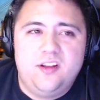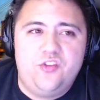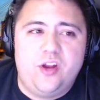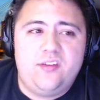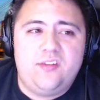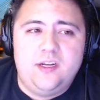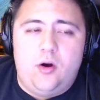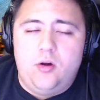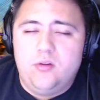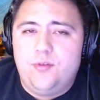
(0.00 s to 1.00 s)
the Jets need
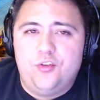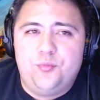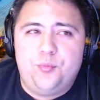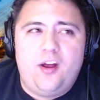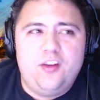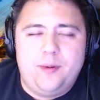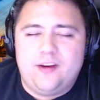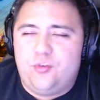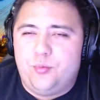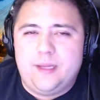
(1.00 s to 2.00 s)
all of those
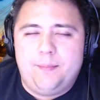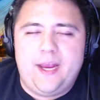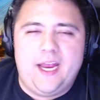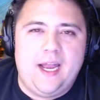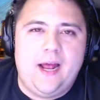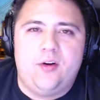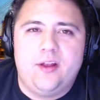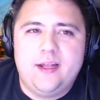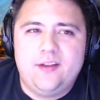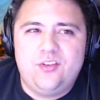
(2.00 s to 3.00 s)
prospects to really pan out,
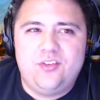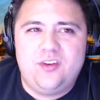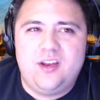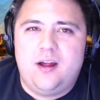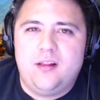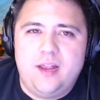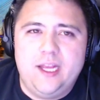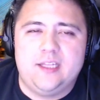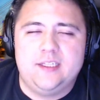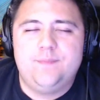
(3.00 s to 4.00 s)
and that's just not
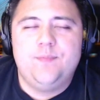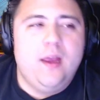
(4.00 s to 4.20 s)
likely.